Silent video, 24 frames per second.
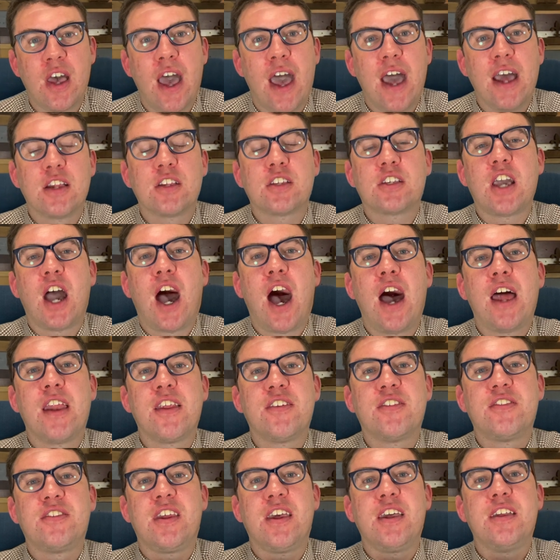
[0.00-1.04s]
and God
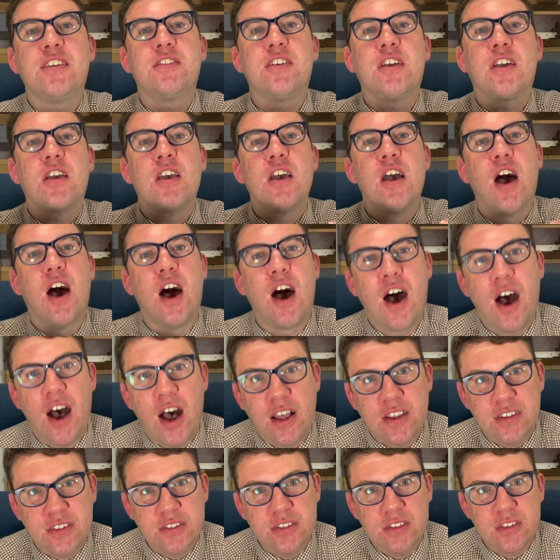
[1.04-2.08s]
is teaching
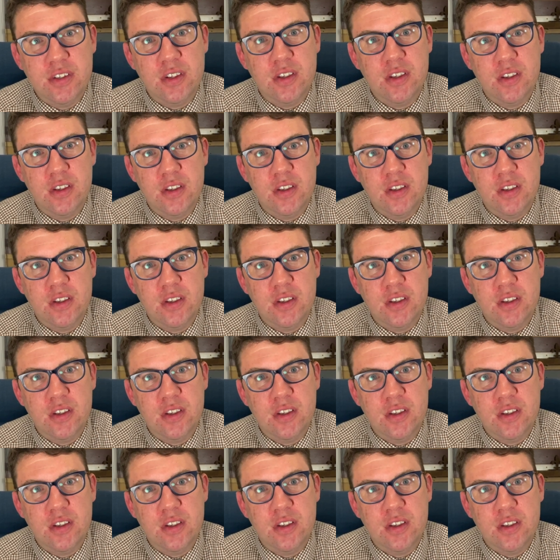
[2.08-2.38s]
us.